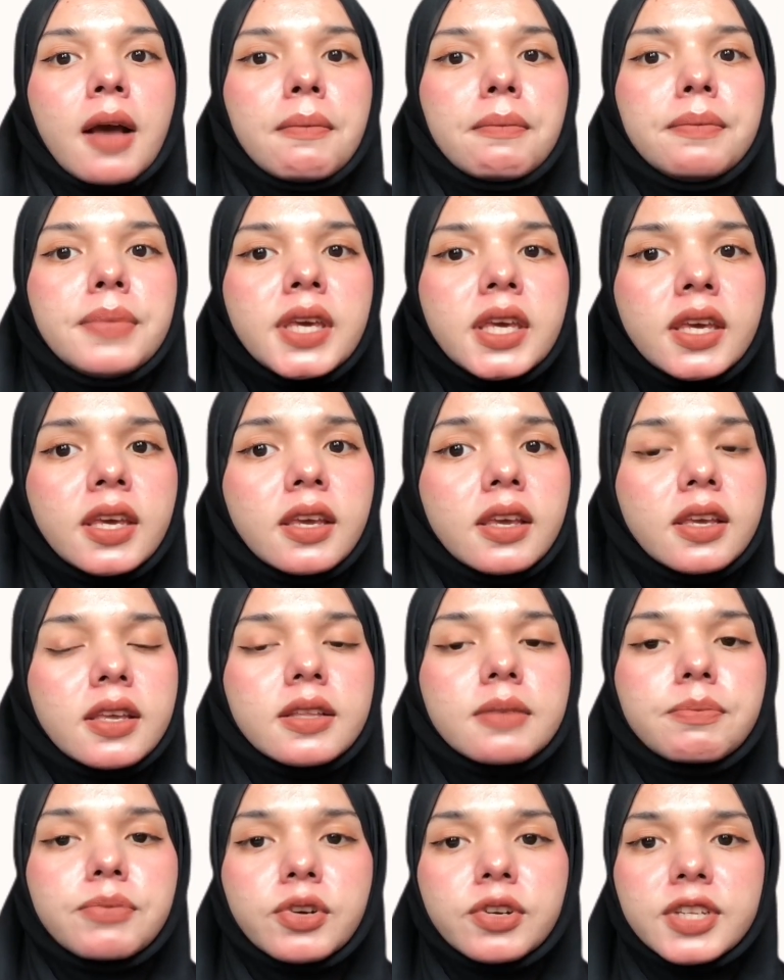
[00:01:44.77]
be it
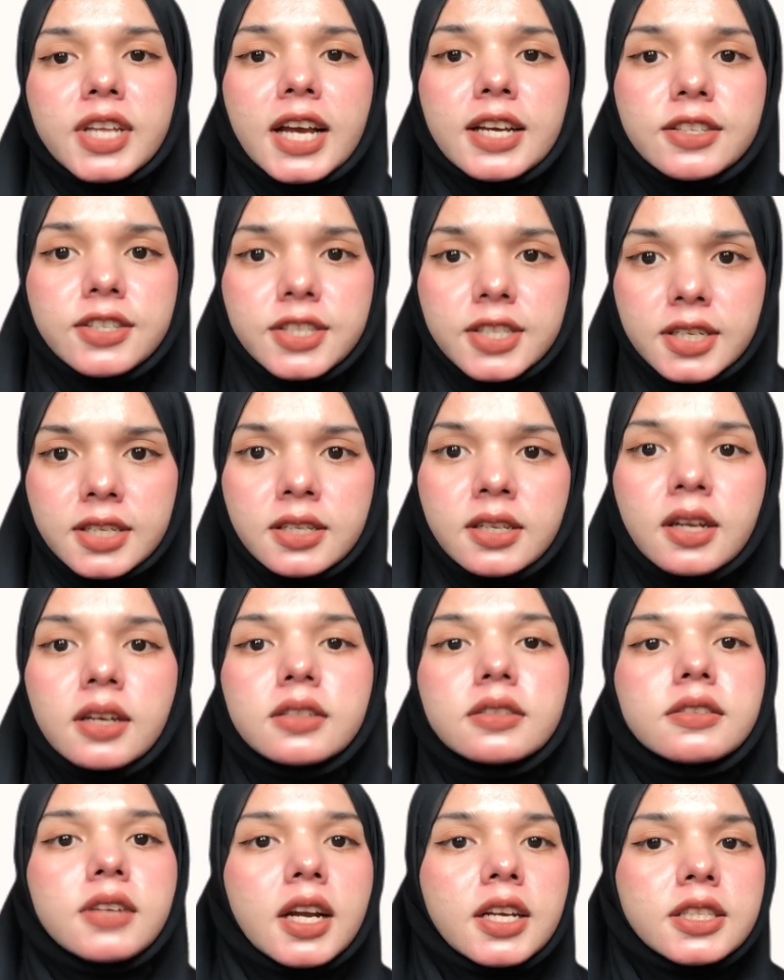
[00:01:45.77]
production,
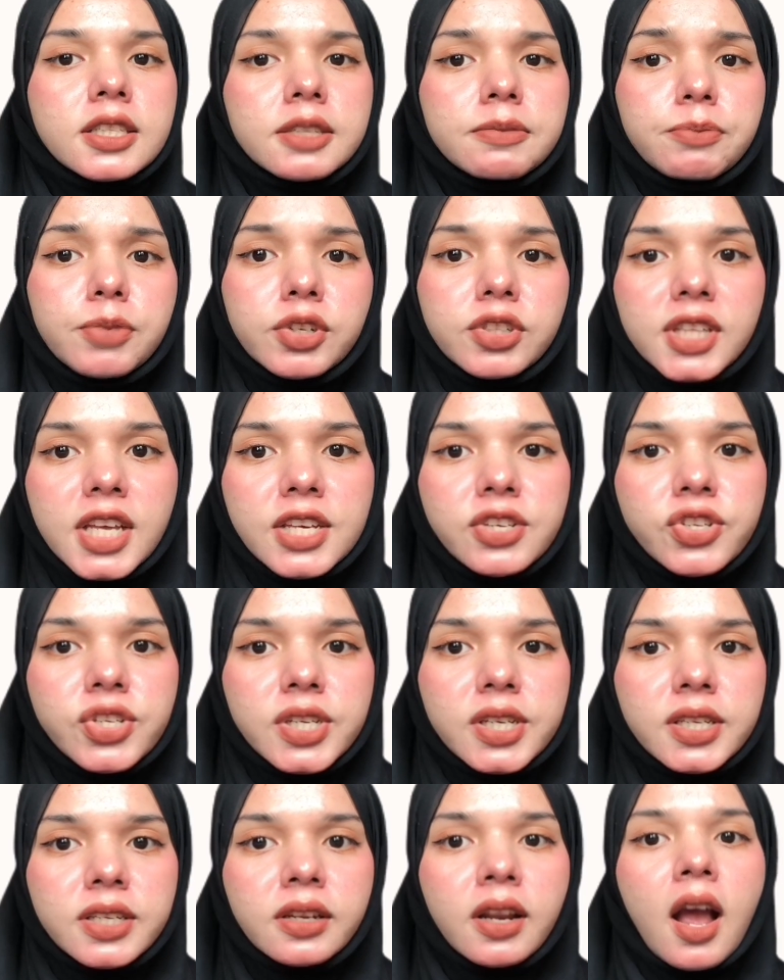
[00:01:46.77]

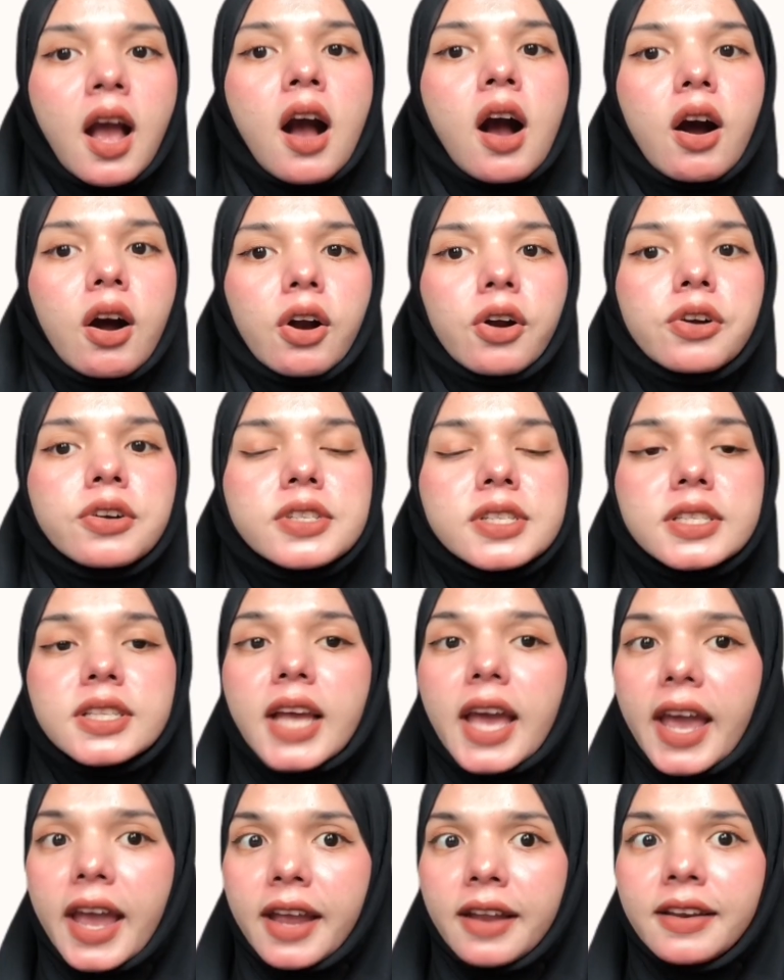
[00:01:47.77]
transportation, or
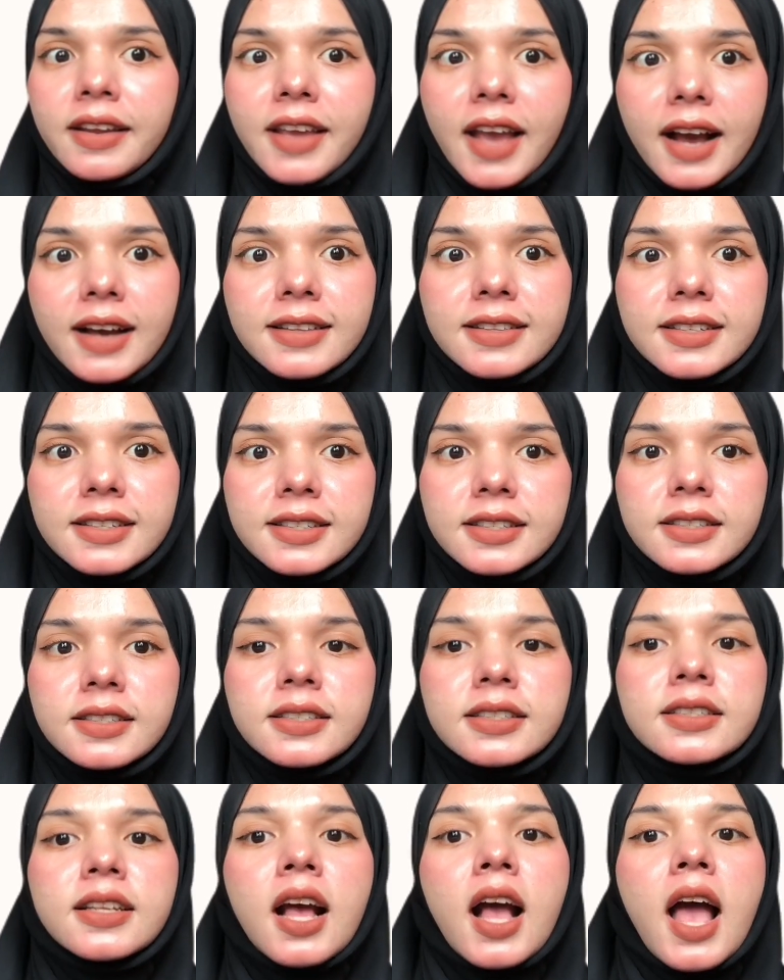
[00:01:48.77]
any other
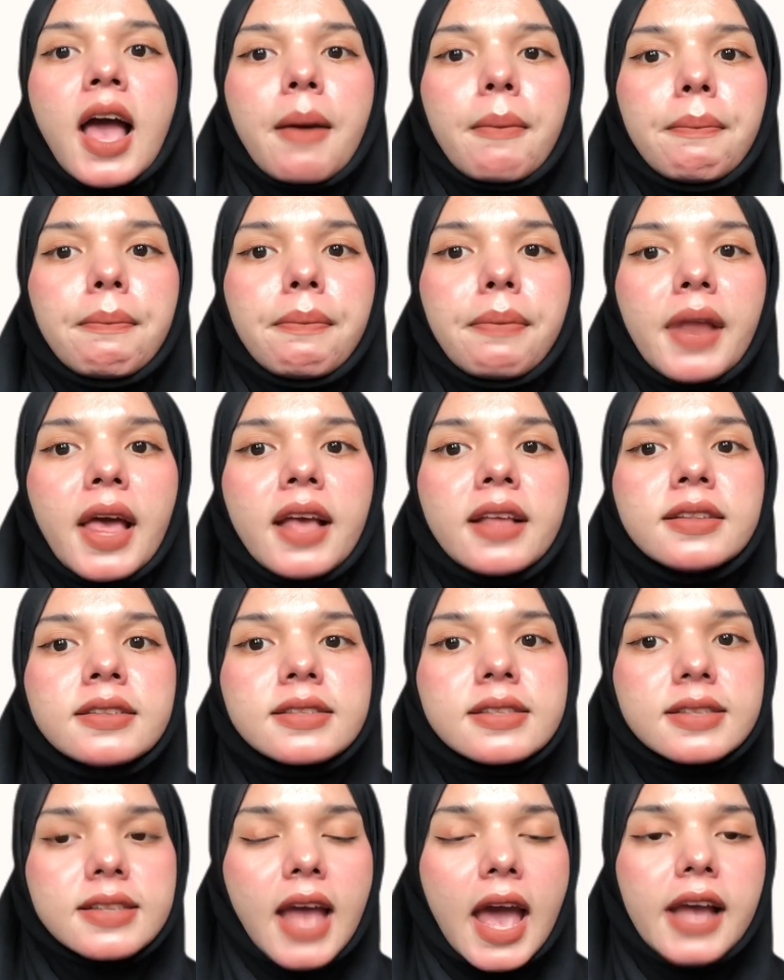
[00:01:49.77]
planned
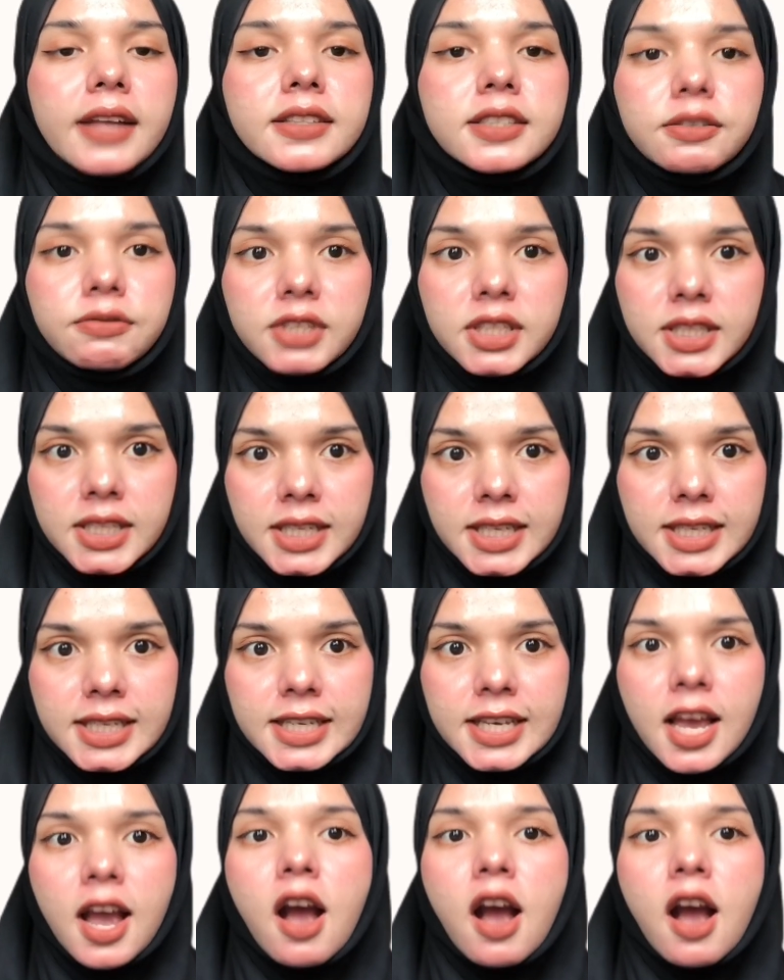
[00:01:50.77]
activity.